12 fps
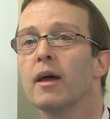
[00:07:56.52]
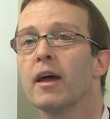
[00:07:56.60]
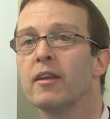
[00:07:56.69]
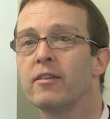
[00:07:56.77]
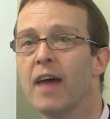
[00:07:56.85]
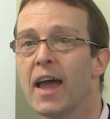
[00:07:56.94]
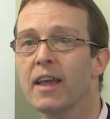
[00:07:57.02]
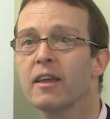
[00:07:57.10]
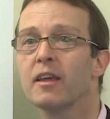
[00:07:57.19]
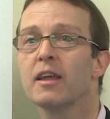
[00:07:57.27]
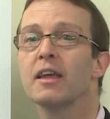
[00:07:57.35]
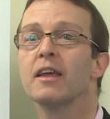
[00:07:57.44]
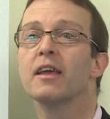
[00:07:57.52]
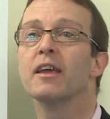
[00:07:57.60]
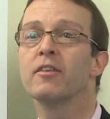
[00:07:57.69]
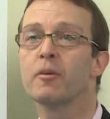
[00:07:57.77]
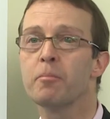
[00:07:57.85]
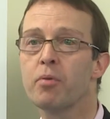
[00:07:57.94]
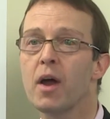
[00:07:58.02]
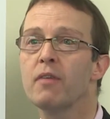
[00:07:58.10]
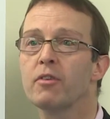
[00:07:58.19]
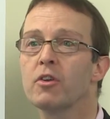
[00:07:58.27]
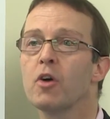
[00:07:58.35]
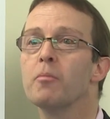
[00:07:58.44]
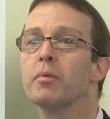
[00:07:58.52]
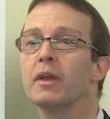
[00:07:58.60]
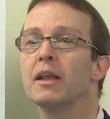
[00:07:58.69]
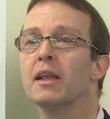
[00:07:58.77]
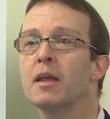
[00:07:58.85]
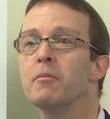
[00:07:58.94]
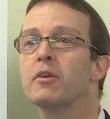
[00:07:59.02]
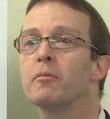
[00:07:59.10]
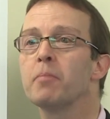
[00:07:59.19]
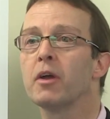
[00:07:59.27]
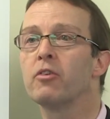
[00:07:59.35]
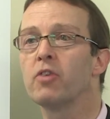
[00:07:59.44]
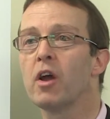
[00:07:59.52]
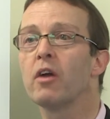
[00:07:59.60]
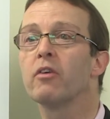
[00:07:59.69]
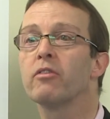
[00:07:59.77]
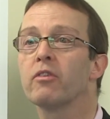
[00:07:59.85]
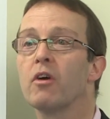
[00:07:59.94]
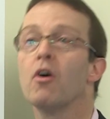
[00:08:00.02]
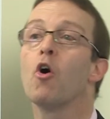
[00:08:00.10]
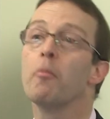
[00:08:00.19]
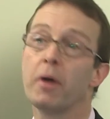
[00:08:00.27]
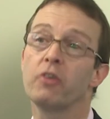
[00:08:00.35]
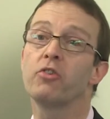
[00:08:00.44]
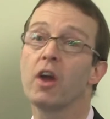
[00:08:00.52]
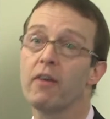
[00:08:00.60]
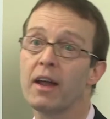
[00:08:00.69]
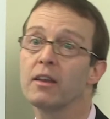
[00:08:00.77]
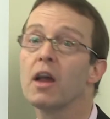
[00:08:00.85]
A DAC is a private company limited by shares or by share and